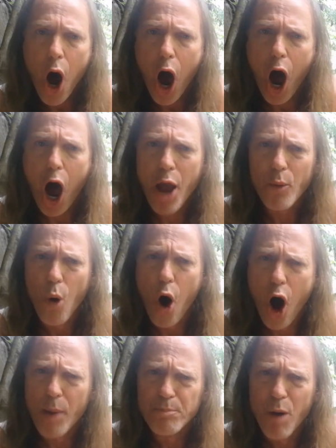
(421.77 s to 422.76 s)
I
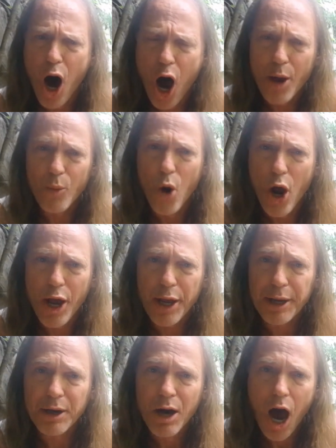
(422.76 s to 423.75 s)
want my
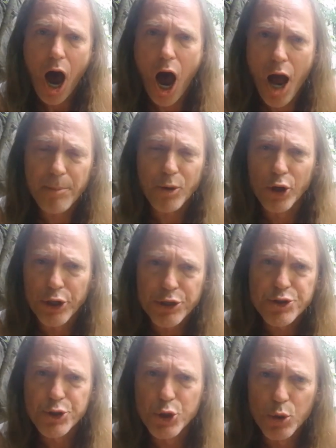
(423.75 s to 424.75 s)
way. I'm gonna
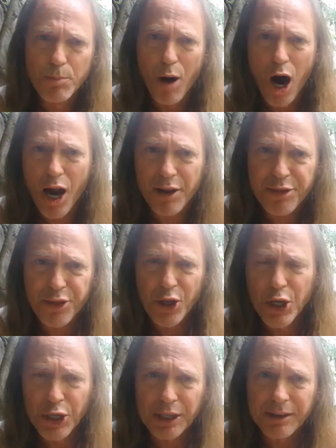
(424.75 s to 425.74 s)
do my
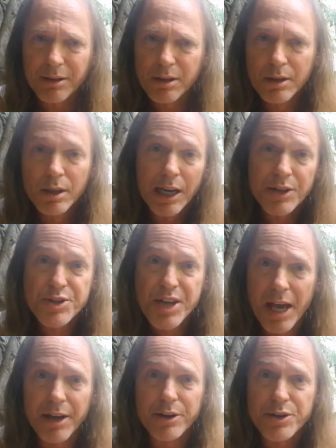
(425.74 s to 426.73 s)
thing. And
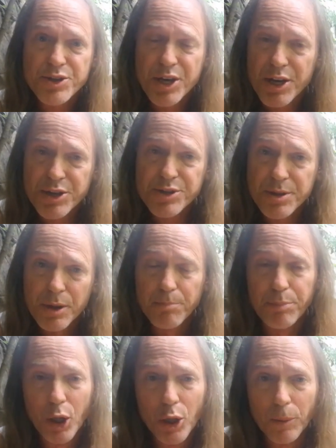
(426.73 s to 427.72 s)
Saturn says,
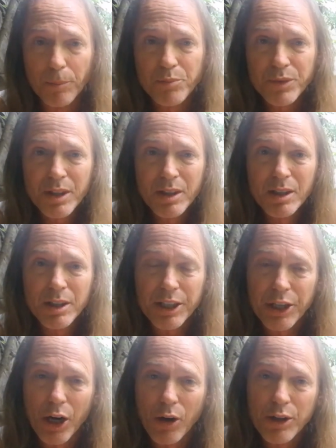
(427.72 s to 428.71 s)
boom.
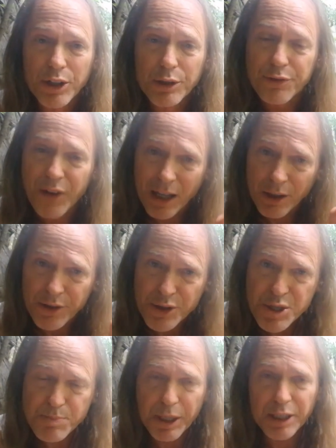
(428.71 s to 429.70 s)
You know, you follow
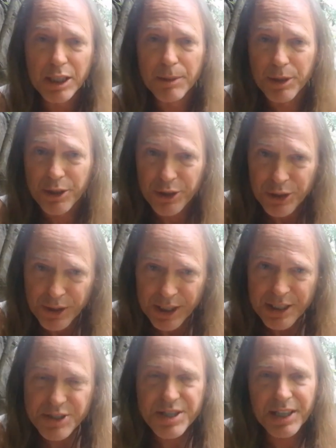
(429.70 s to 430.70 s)
the speed limit or you
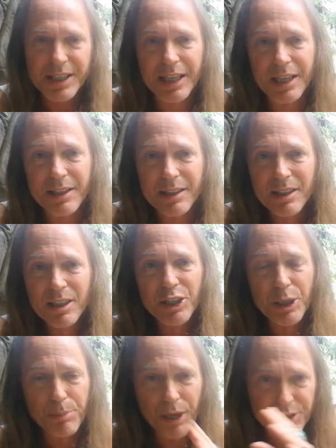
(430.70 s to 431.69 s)
get a ticket.
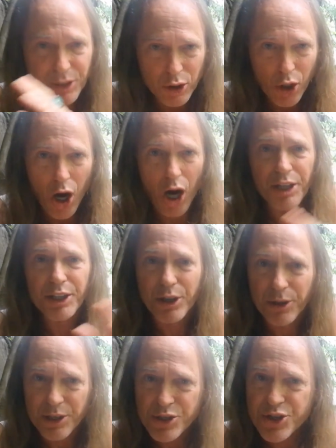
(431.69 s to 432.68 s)
You break the law, you
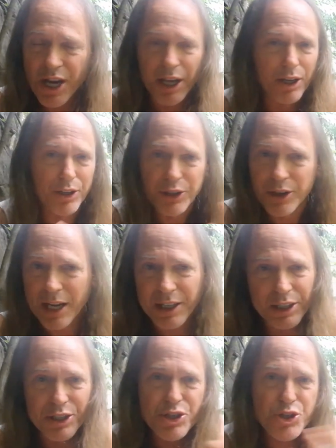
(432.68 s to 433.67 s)
go to jail. You're
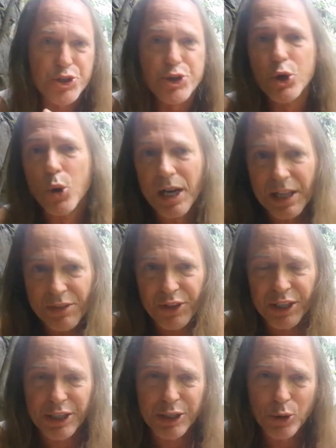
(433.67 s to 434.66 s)
not gonna just do
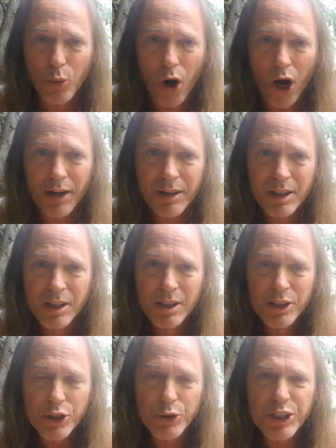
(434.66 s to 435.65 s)
anything you want.
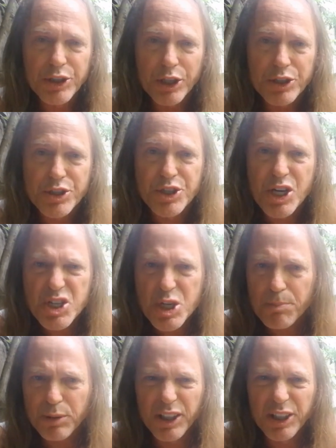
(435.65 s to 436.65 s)
You need to
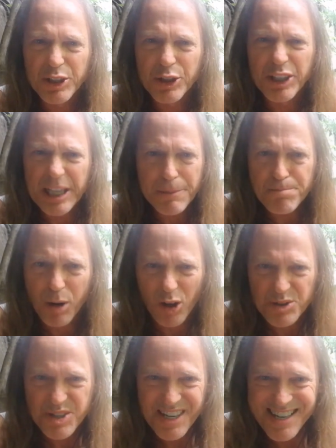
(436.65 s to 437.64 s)
discipline your
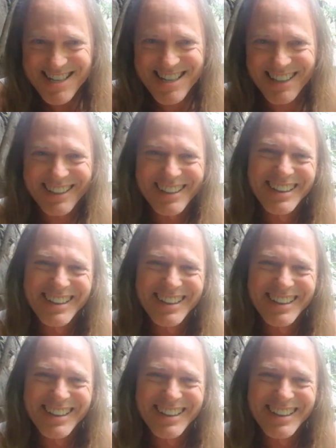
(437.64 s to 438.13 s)
impulses.